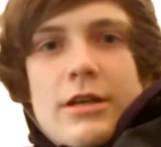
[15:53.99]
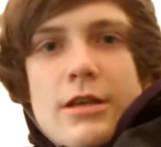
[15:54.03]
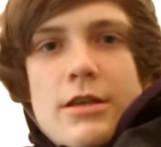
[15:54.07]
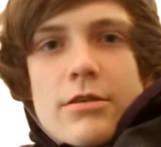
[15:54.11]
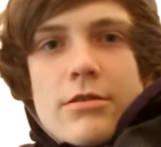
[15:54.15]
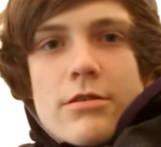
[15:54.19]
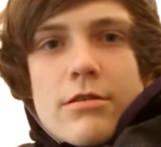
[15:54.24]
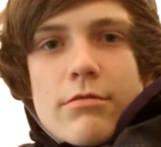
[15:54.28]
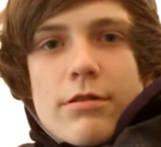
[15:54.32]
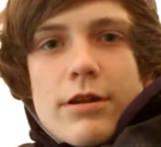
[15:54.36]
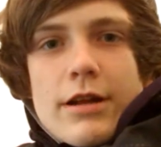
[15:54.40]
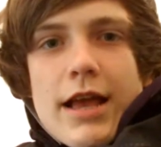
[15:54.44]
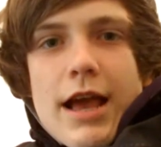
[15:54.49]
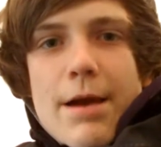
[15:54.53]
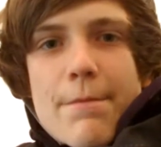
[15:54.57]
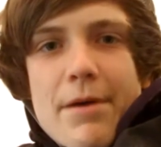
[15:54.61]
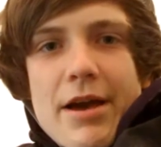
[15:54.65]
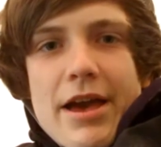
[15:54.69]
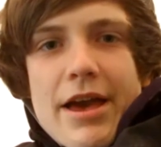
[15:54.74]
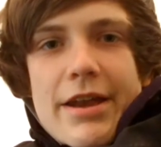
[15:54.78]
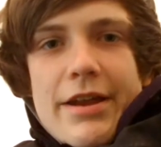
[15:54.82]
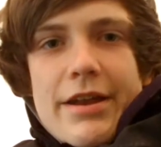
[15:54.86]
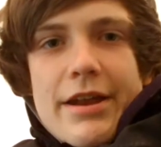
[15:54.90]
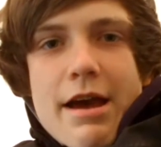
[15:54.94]
So I'm gonna get my
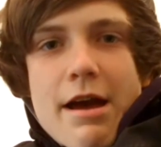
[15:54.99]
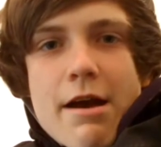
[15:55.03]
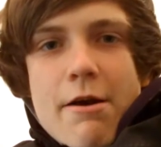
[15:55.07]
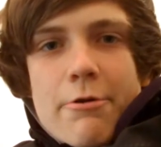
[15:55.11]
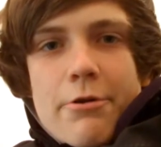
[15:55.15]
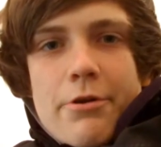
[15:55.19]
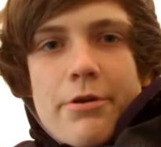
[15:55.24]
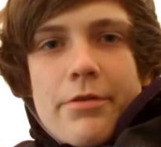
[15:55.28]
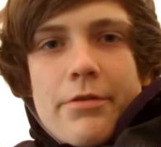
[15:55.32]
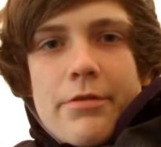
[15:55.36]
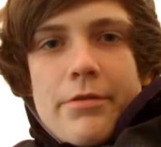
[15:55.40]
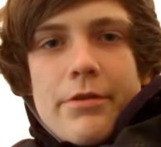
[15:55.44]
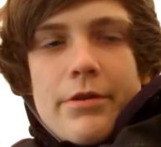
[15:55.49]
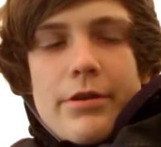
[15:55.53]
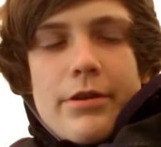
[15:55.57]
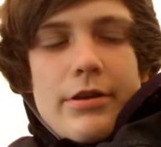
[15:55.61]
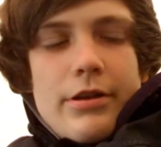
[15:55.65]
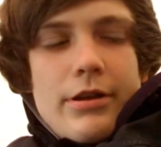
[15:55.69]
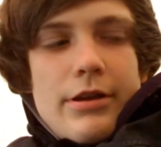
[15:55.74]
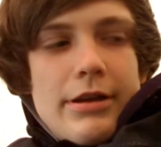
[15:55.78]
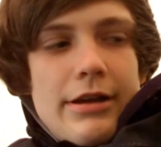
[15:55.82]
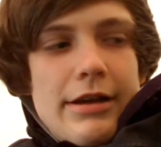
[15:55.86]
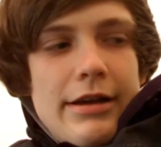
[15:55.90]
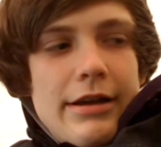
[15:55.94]
head down,
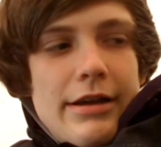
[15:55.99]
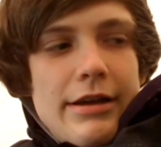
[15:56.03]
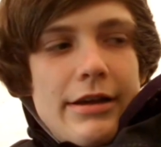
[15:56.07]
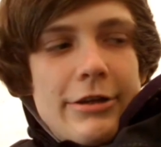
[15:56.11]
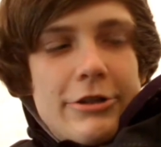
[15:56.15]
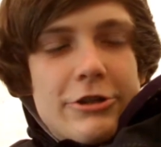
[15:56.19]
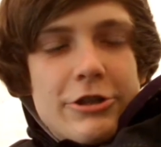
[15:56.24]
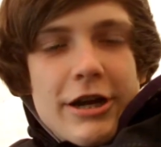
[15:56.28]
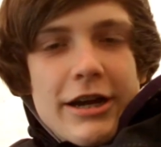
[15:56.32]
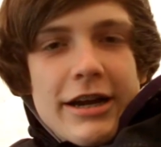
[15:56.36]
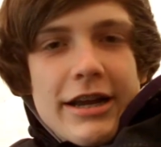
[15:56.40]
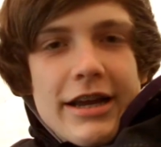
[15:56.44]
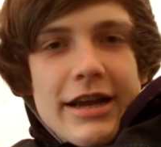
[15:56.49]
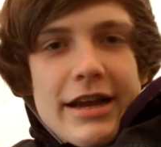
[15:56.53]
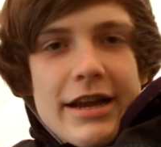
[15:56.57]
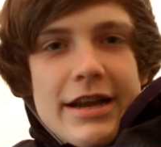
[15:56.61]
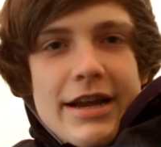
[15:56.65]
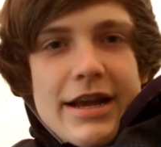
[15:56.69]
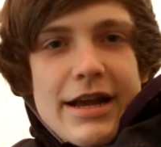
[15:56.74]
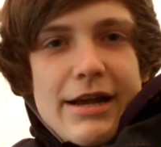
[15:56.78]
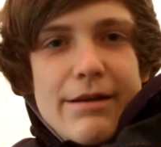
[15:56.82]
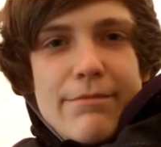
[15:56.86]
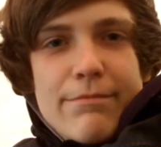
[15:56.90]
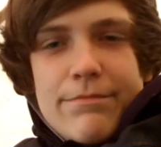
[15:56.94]
uh, try and get a
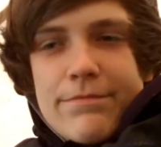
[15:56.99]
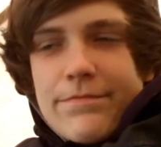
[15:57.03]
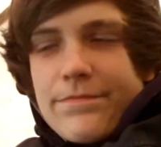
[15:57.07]
nap.